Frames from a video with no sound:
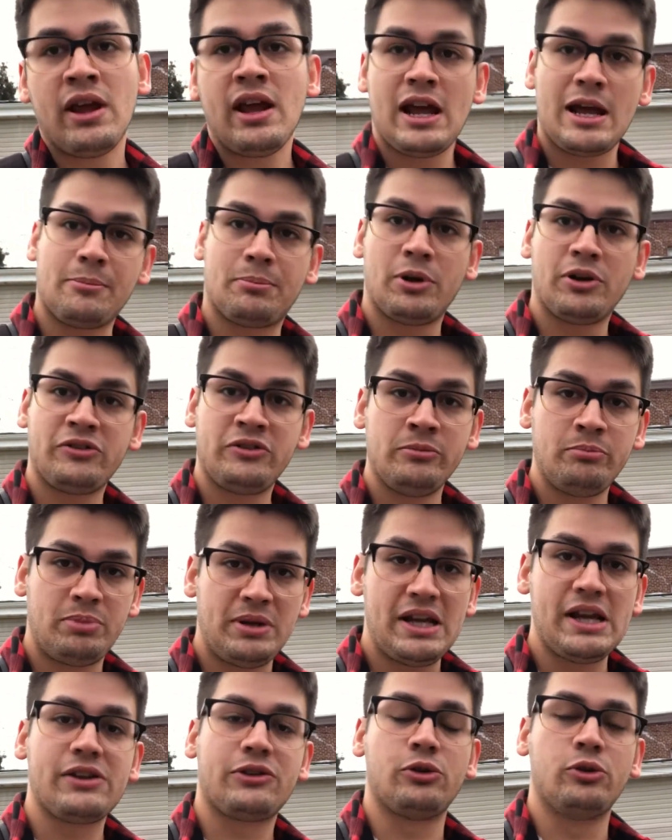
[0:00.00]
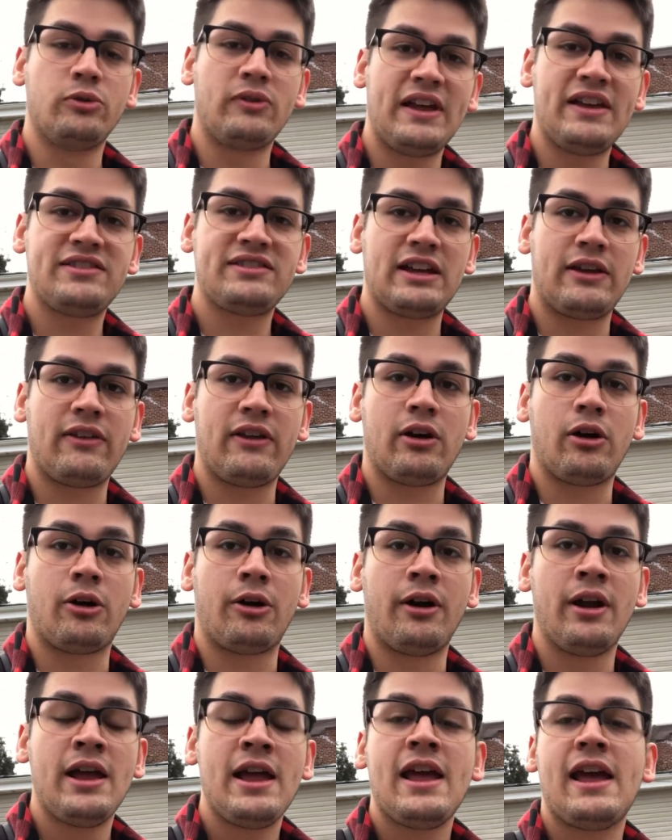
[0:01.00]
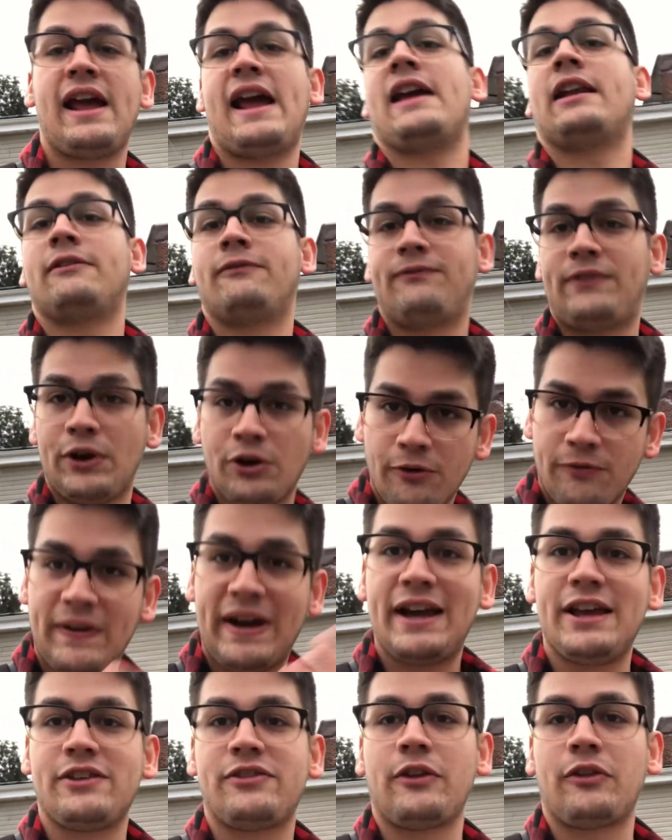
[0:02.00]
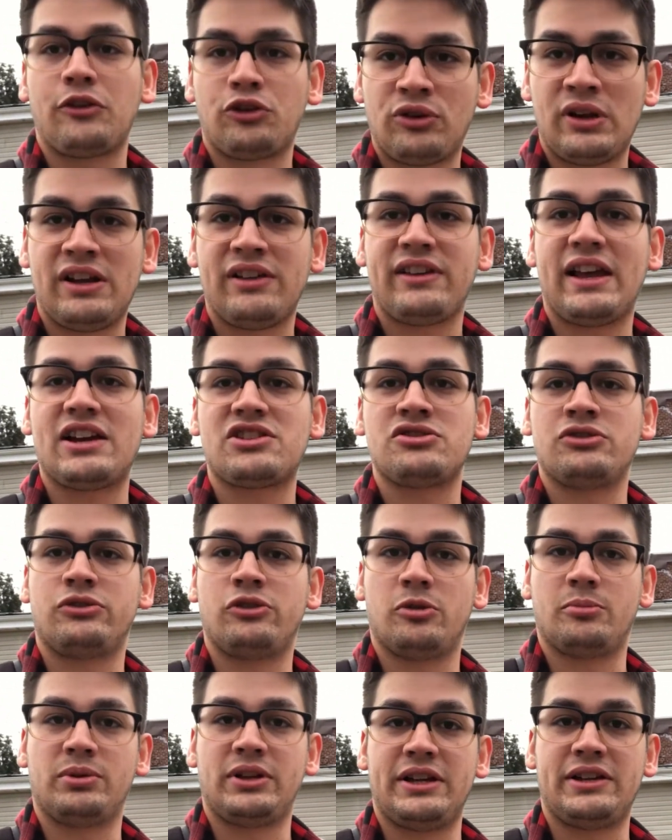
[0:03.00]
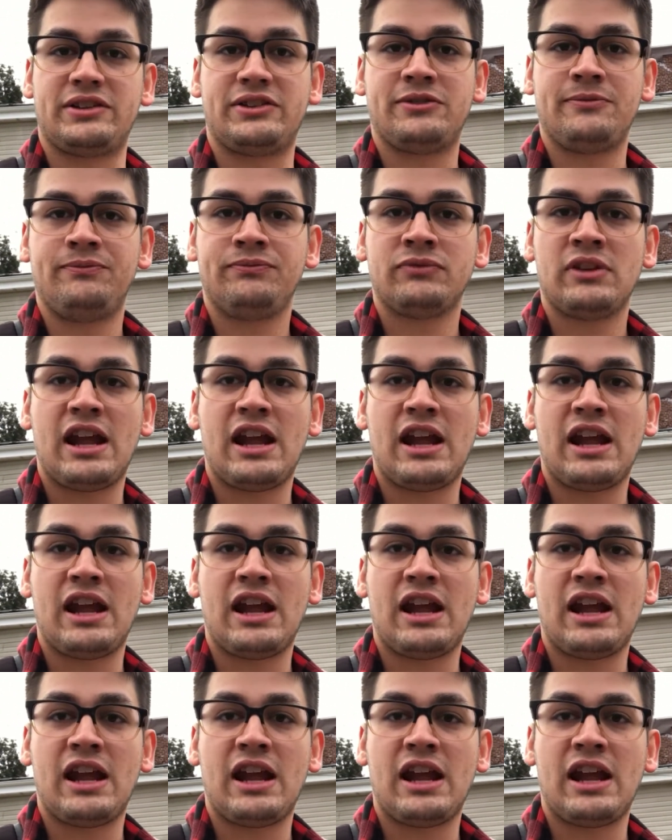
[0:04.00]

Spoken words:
And person B is who they say they are, and it verifies that the transaction took place.